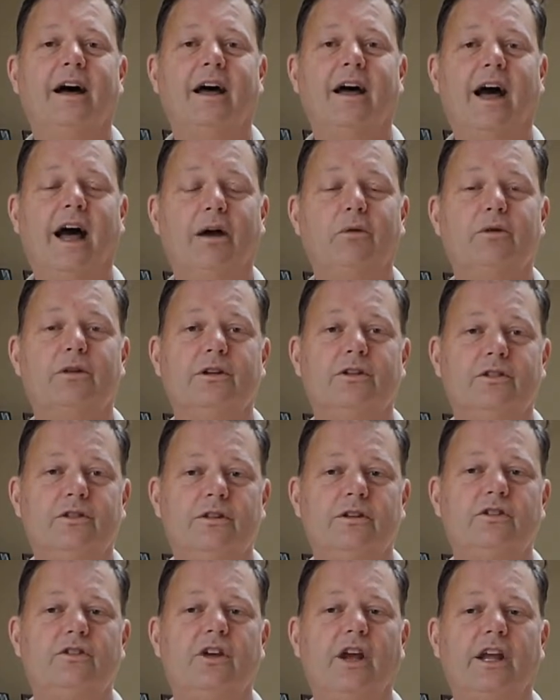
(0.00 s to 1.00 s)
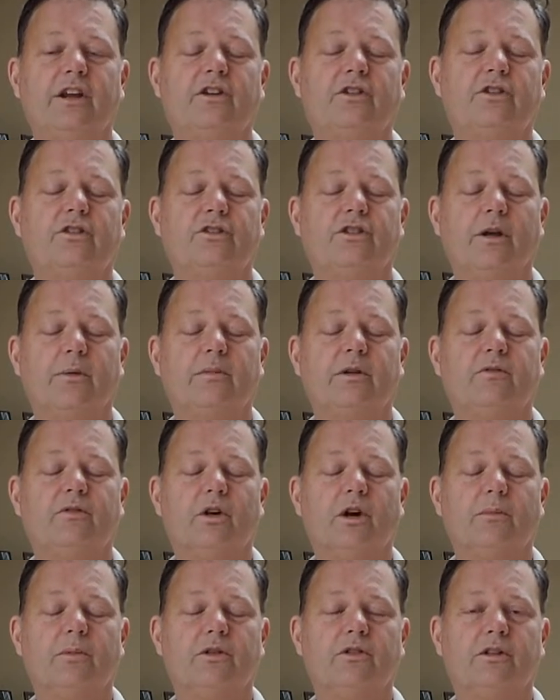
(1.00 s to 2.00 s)
I would change to something
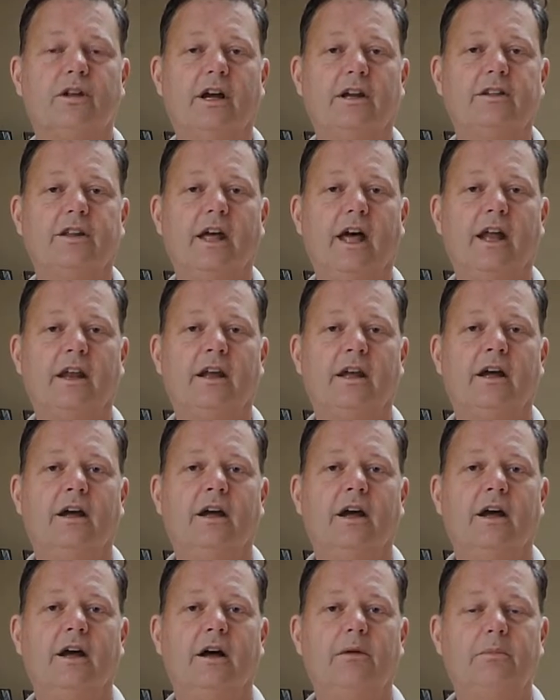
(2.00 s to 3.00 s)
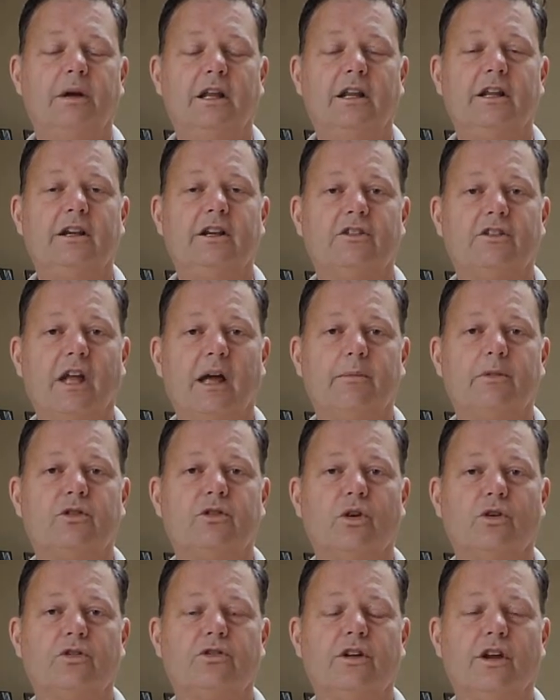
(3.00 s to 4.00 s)
very much like that. Mainly because I'm a
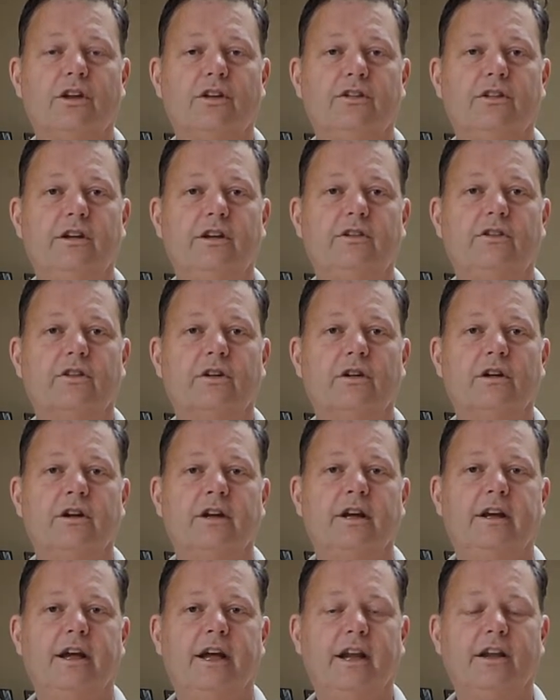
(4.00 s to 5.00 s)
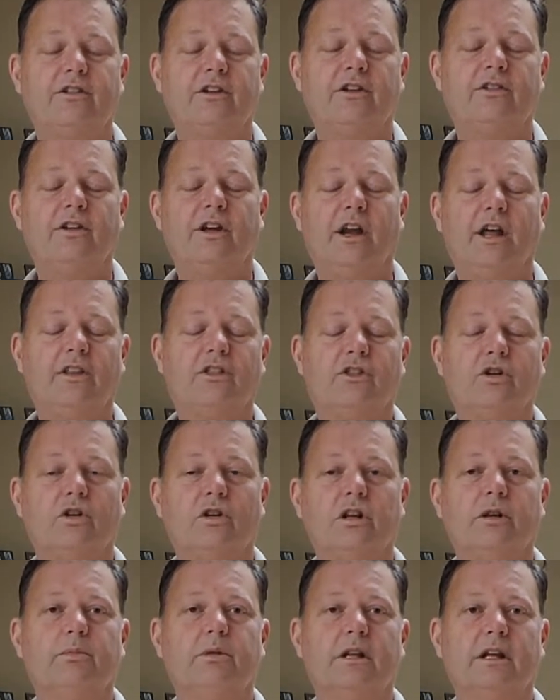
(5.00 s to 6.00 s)
social studies teacher. And as I said, I
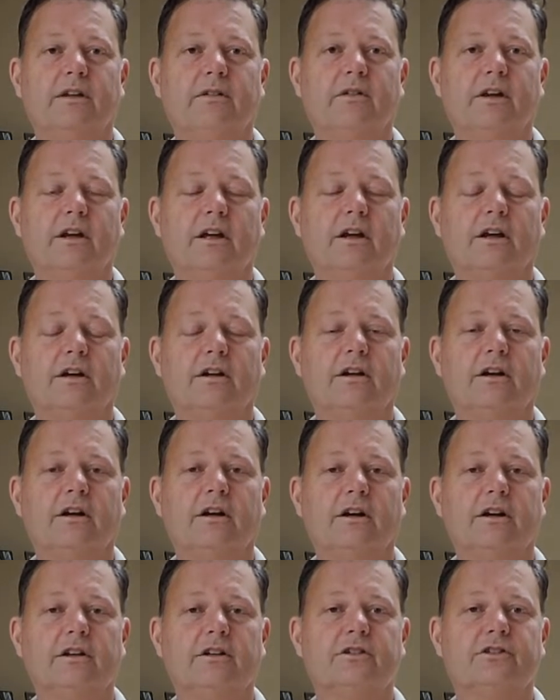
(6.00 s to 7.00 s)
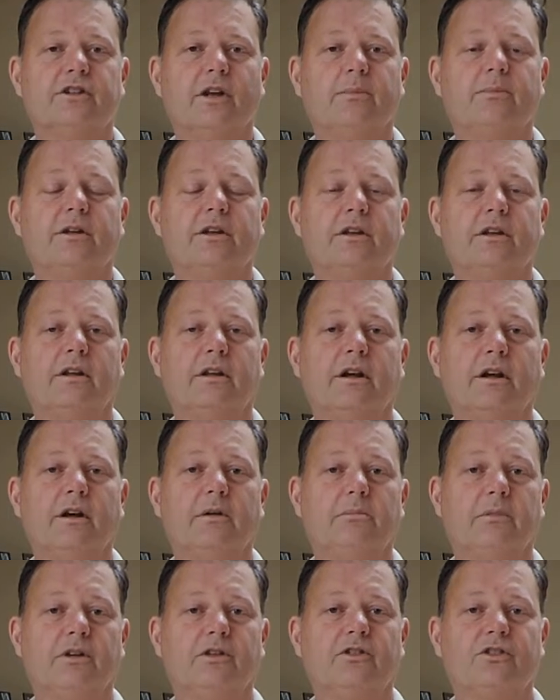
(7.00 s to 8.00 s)
thoroughly believe in a
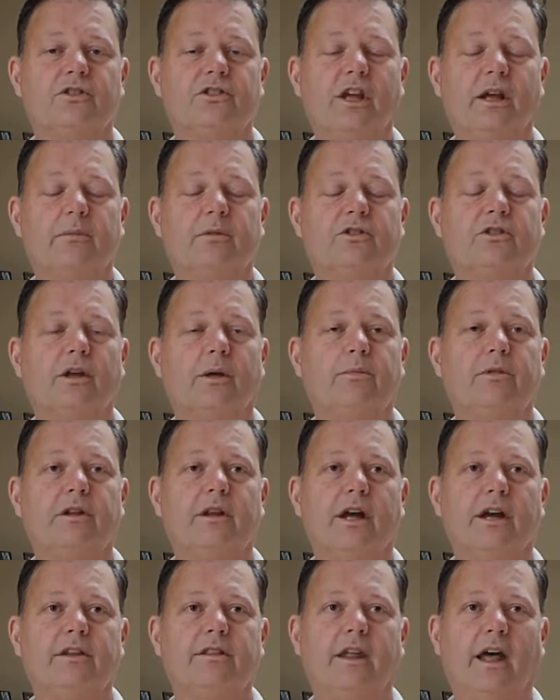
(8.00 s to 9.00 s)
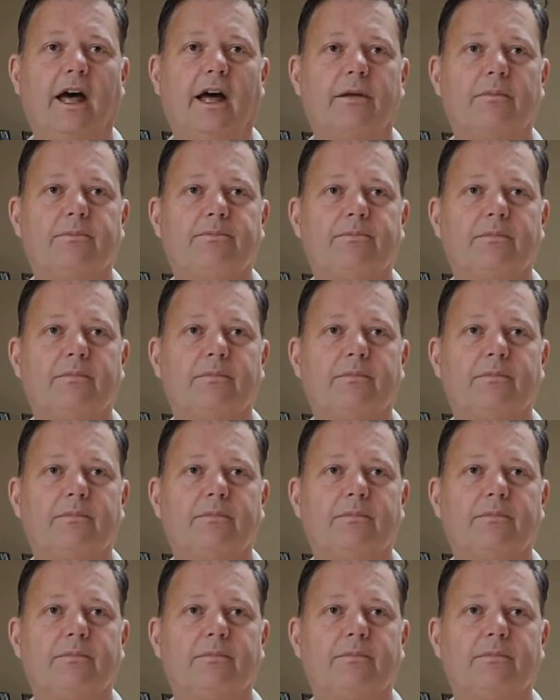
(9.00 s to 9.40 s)
mission statement, something like that.